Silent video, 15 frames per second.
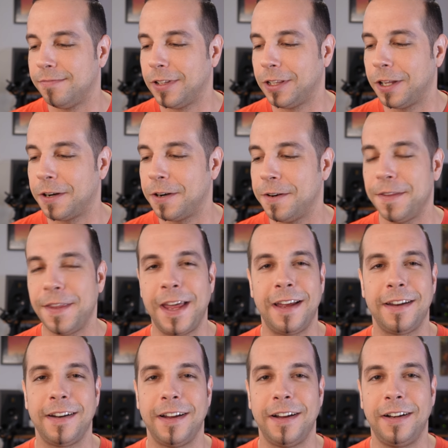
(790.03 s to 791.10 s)
learn
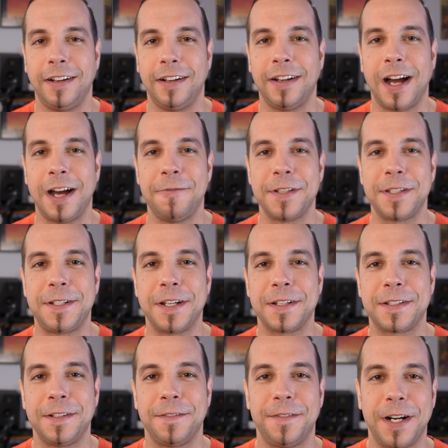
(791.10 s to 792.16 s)
that I was
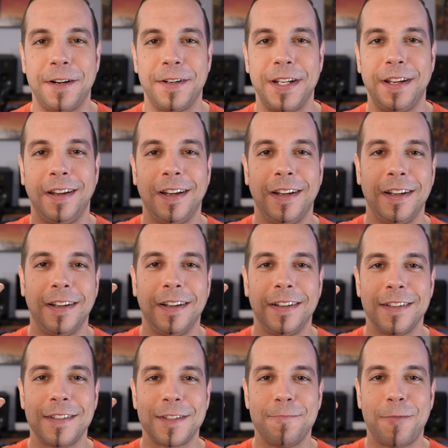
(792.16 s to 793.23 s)
just a very
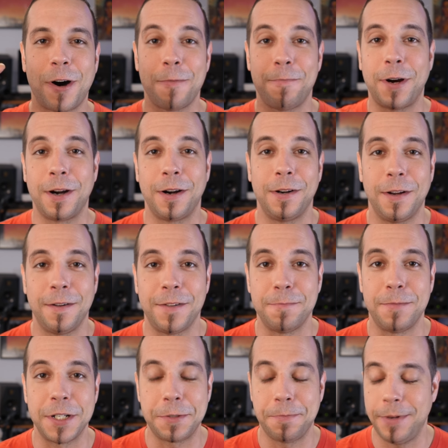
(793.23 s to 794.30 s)
small part of a
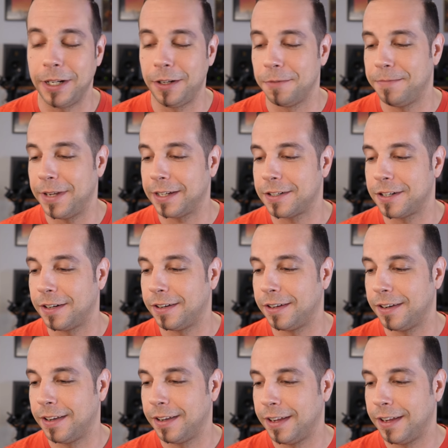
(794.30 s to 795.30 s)
much bigger picture.